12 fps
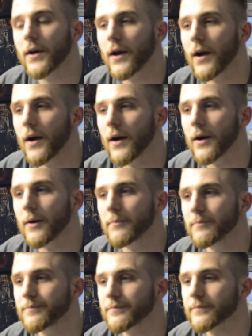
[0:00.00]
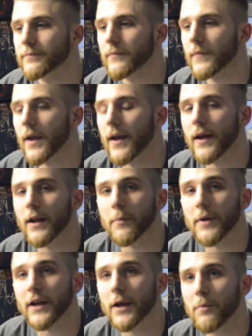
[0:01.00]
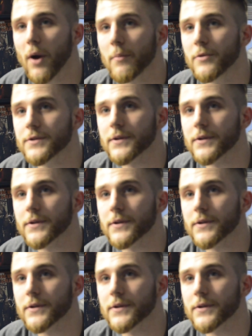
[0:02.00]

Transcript: Um, and I make hip hop.